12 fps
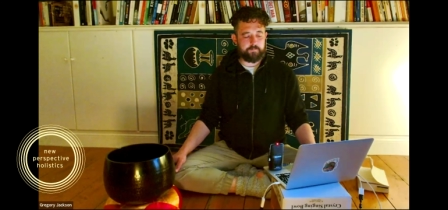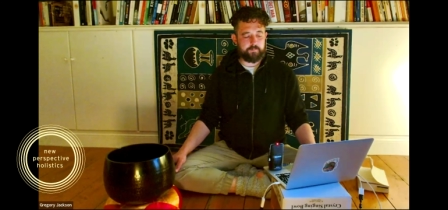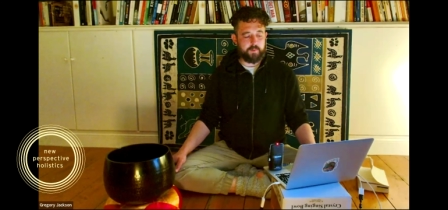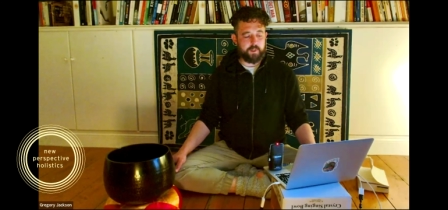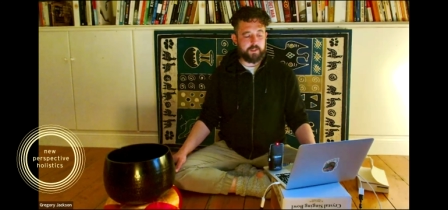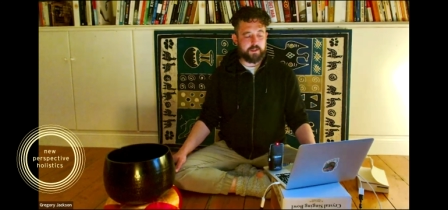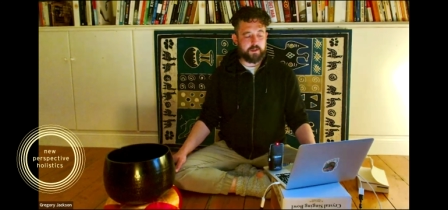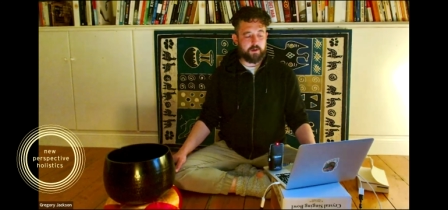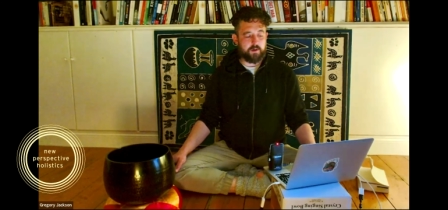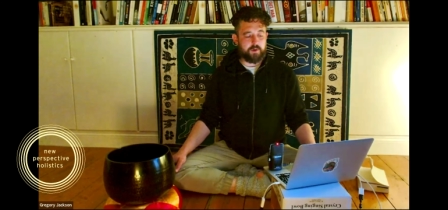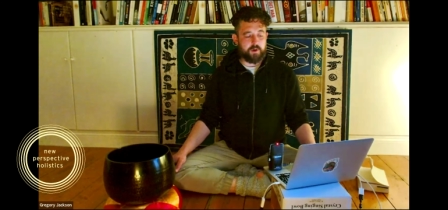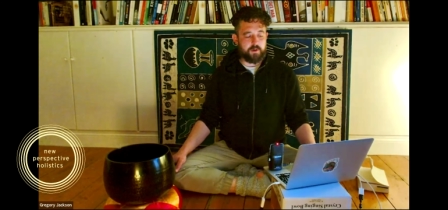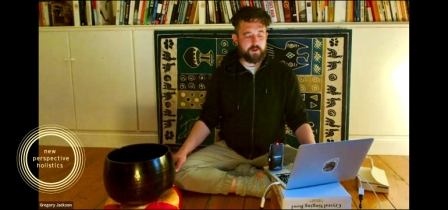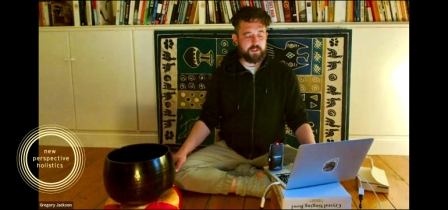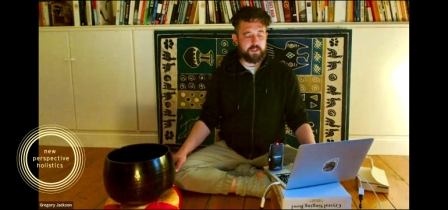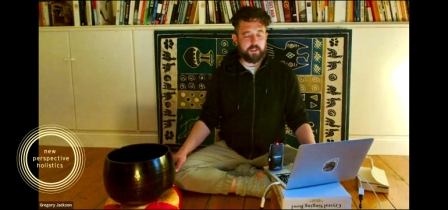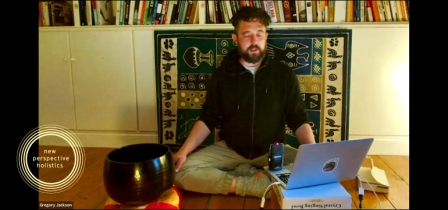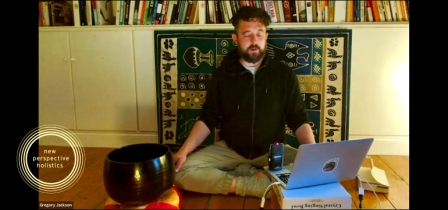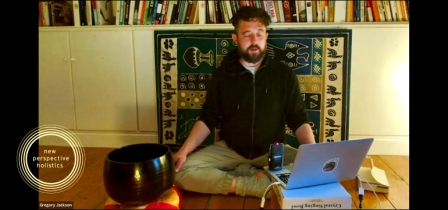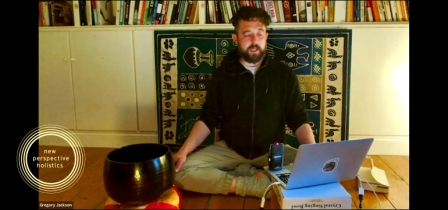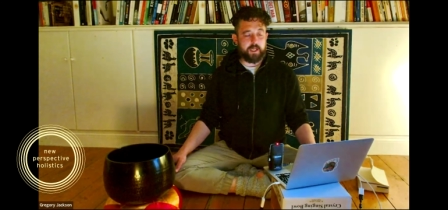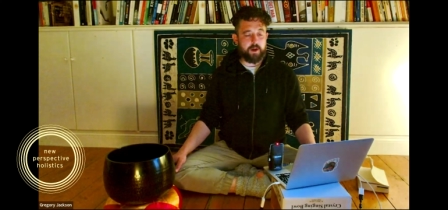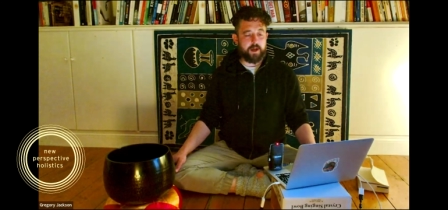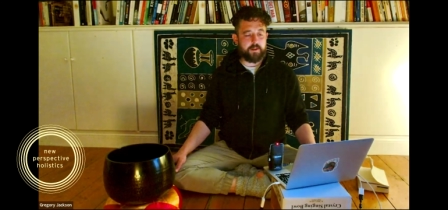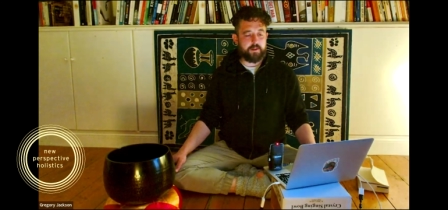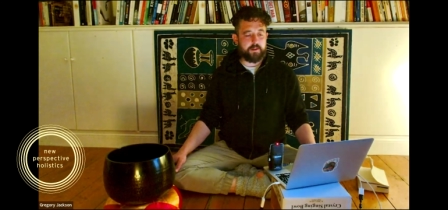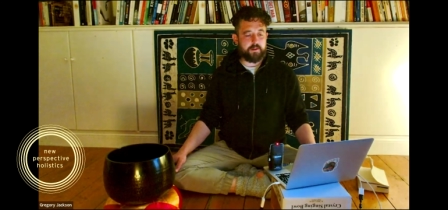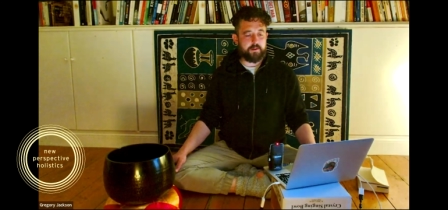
And so noticing your in-breath